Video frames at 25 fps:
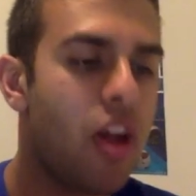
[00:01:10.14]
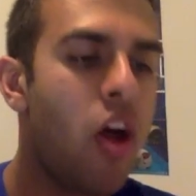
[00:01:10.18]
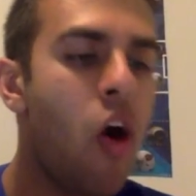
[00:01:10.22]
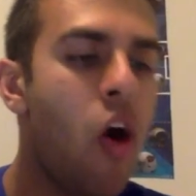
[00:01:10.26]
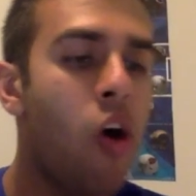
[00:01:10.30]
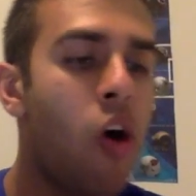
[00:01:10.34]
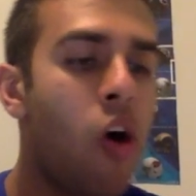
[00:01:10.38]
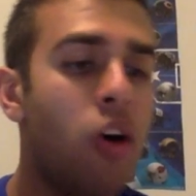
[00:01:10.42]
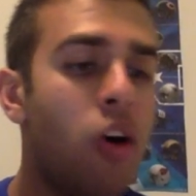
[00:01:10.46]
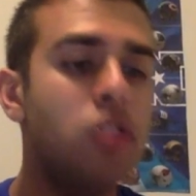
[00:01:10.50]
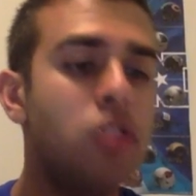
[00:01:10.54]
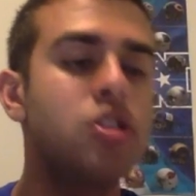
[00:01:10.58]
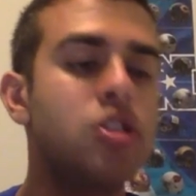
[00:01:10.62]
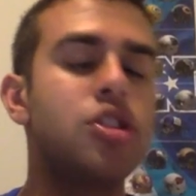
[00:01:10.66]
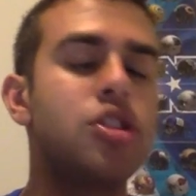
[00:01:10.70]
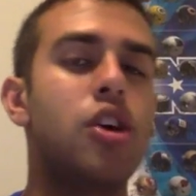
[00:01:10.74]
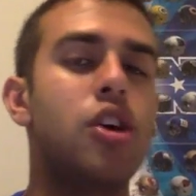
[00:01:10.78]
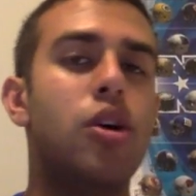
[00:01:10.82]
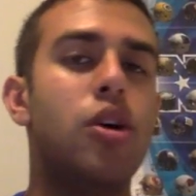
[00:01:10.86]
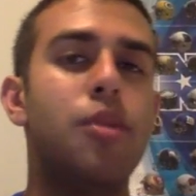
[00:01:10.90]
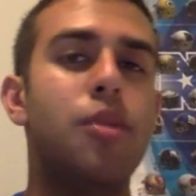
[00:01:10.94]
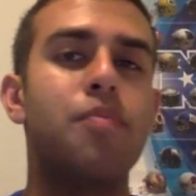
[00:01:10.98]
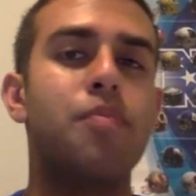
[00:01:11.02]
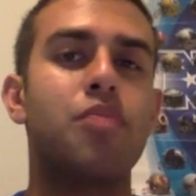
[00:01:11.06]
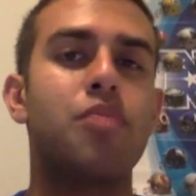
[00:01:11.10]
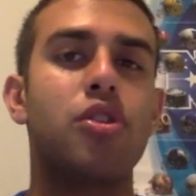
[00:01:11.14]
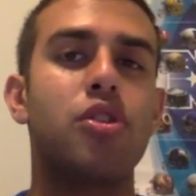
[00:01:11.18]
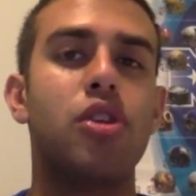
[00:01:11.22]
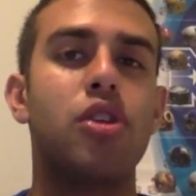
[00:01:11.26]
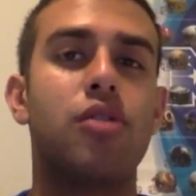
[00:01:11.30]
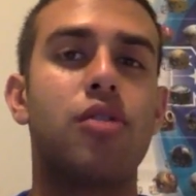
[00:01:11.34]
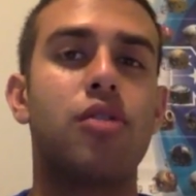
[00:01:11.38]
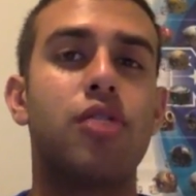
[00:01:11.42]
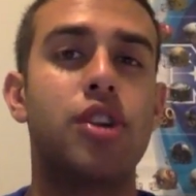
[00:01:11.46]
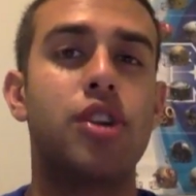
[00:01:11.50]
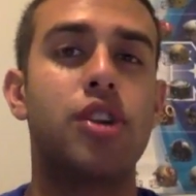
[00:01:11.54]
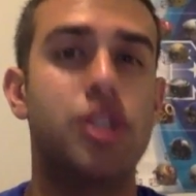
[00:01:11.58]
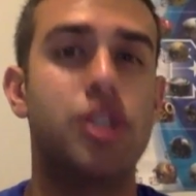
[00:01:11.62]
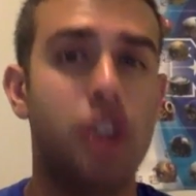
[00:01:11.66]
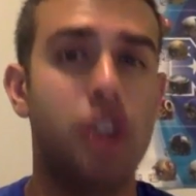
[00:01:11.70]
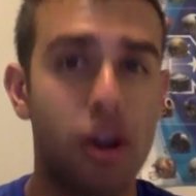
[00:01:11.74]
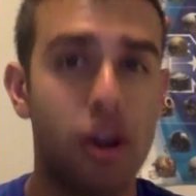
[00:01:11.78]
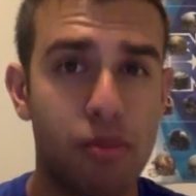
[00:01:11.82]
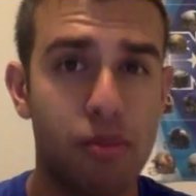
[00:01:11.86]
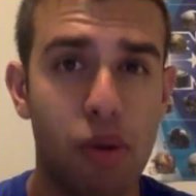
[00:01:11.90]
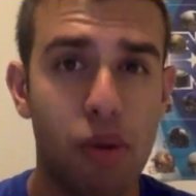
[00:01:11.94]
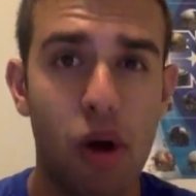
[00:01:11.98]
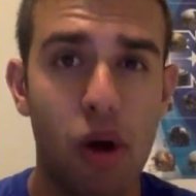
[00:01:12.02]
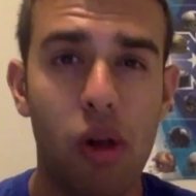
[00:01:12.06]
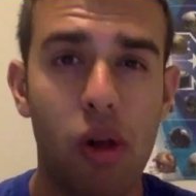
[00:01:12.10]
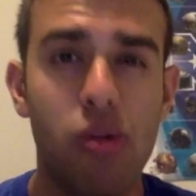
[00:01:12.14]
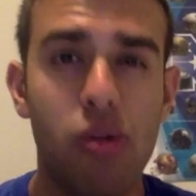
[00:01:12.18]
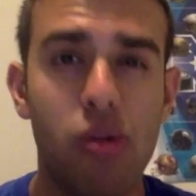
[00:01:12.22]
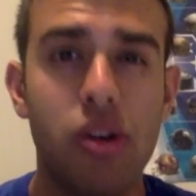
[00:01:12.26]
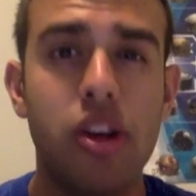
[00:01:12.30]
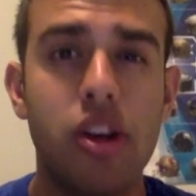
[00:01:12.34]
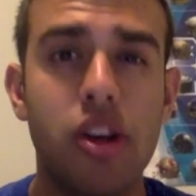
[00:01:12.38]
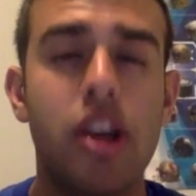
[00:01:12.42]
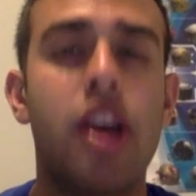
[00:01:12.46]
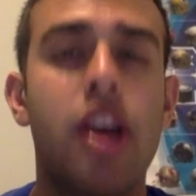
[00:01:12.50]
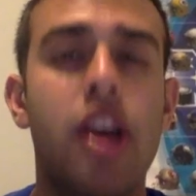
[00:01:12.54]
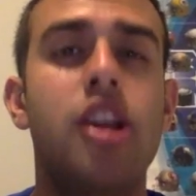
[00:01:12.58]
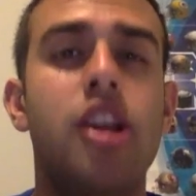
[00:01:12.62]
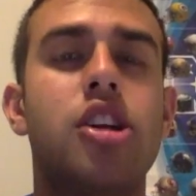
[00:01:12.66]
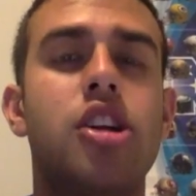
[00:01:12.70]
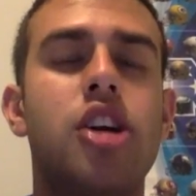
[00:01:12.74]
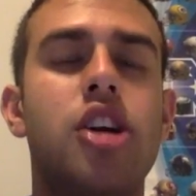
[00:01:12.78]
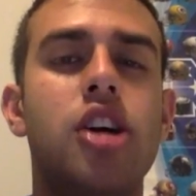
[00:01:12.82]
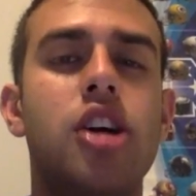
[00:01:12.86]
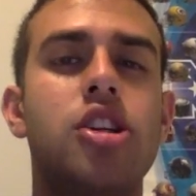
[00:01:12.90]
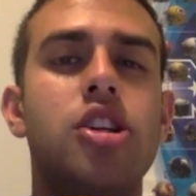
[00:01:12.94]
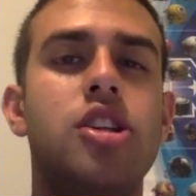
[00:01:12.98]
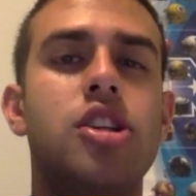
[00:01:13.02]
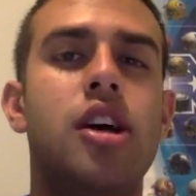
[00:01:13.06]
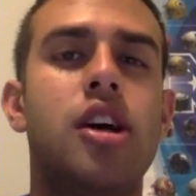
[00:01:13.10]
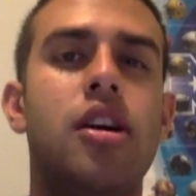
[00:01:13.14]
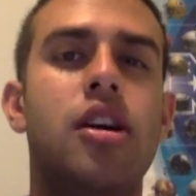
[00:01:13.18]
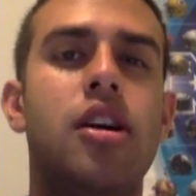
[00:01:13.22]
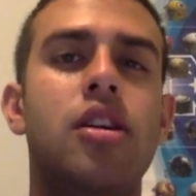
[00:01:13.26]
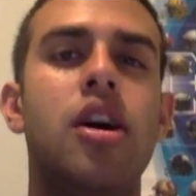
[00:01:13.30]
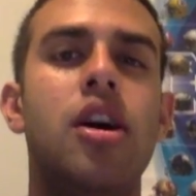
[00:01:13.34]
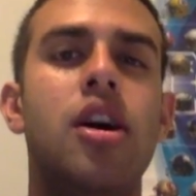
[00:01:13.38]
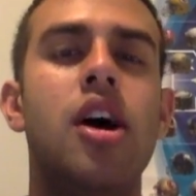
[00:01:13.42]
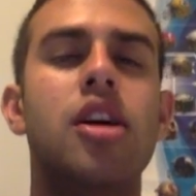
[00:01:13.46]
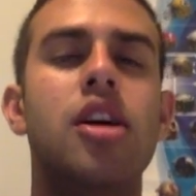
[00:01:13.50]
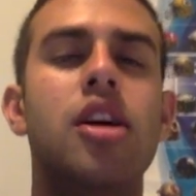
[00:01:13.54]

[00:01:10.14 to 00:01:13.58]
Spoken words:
Also, look for Doug Baldwin to get a touchdown.